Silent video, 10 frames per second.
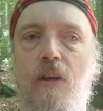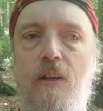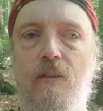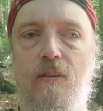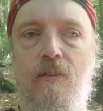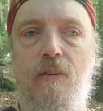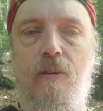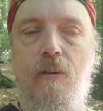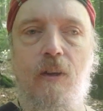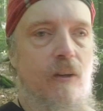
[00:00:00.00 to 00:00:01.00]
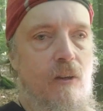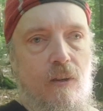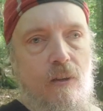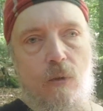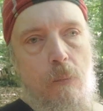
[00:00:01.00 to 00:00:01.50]
And
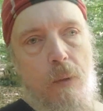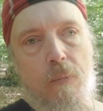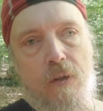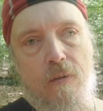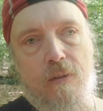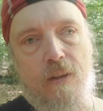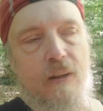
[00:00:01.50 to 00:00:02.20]
remember,